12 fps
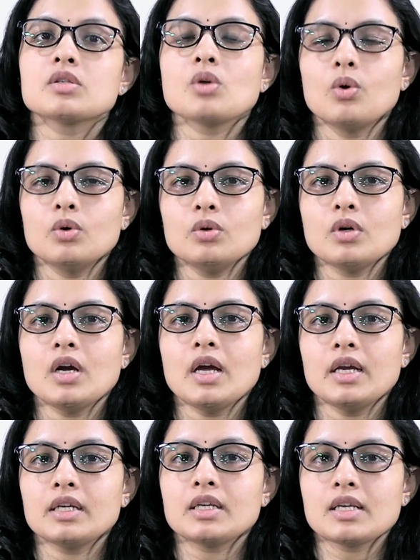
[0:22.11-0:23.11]
So,
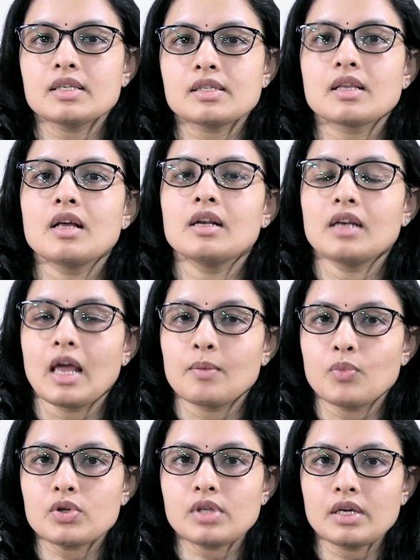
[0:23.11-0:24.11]
it is
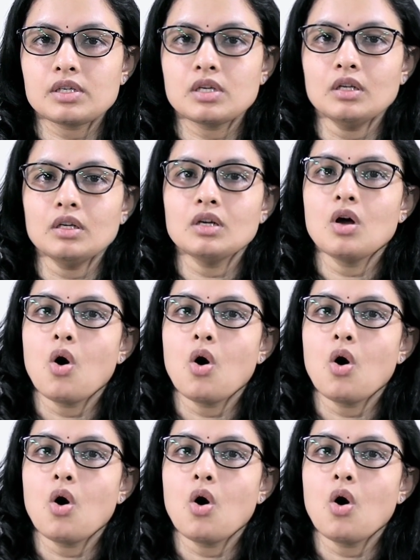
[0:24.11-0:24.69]
liposuction